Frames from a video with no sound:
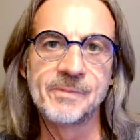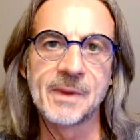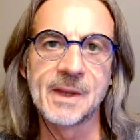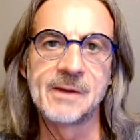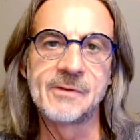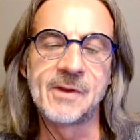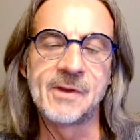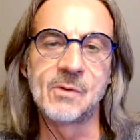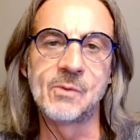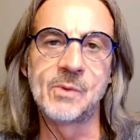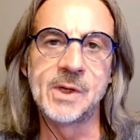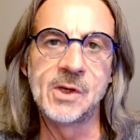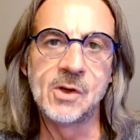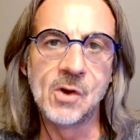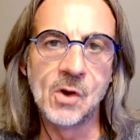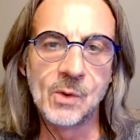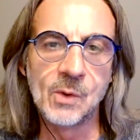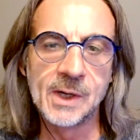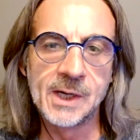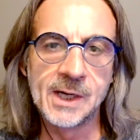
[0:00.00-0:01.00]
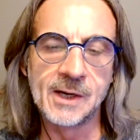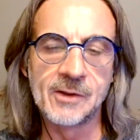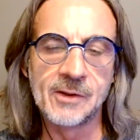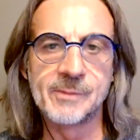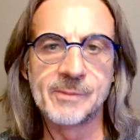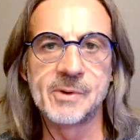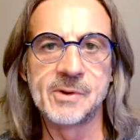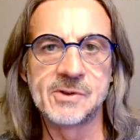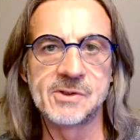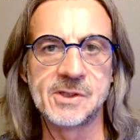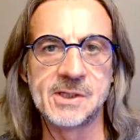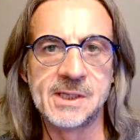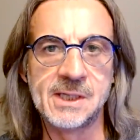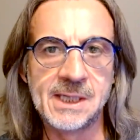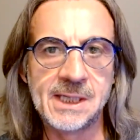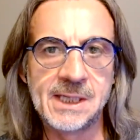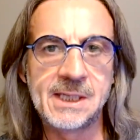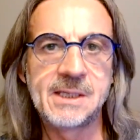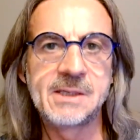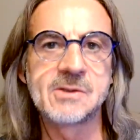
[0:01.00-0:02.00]
that we know what another person
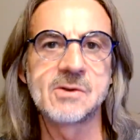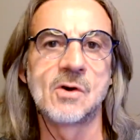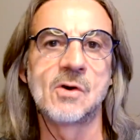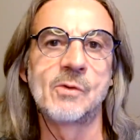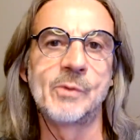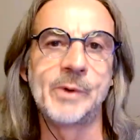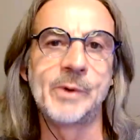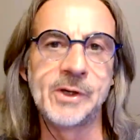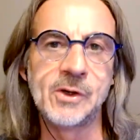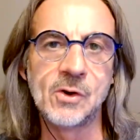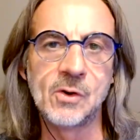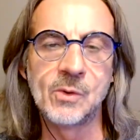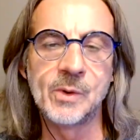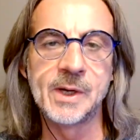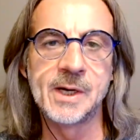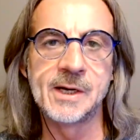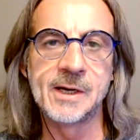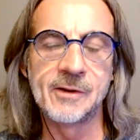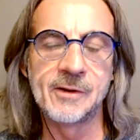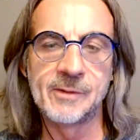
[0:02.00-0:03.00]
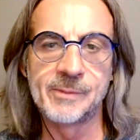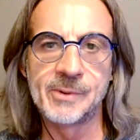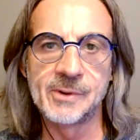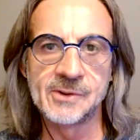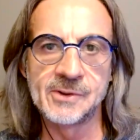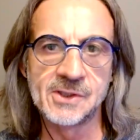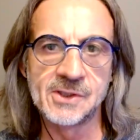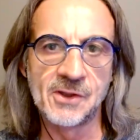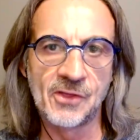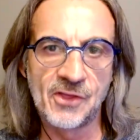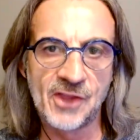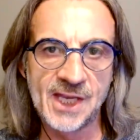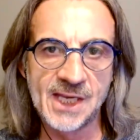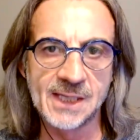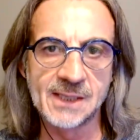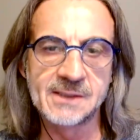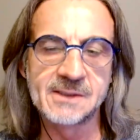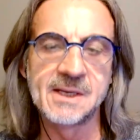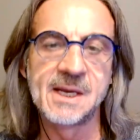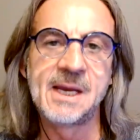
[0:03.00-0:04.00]
needs or we know what another person
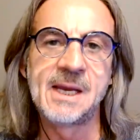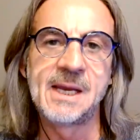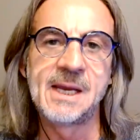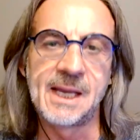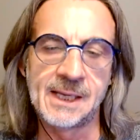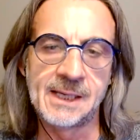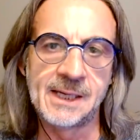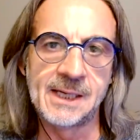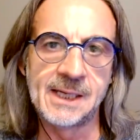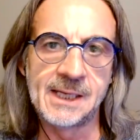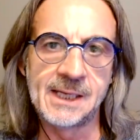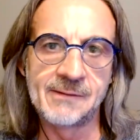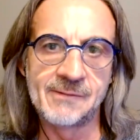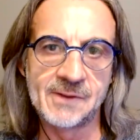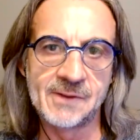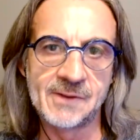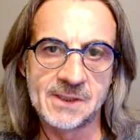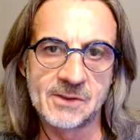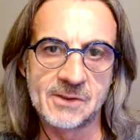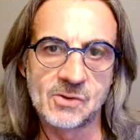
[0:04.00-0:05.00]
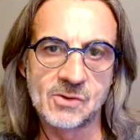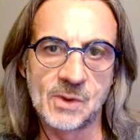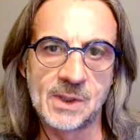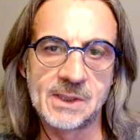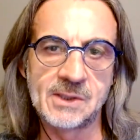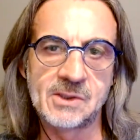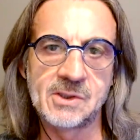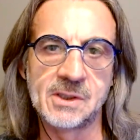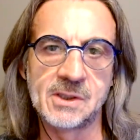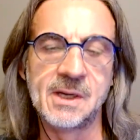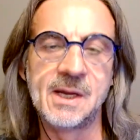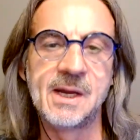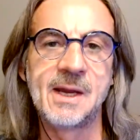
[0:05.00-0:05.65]
thinks in any given situation.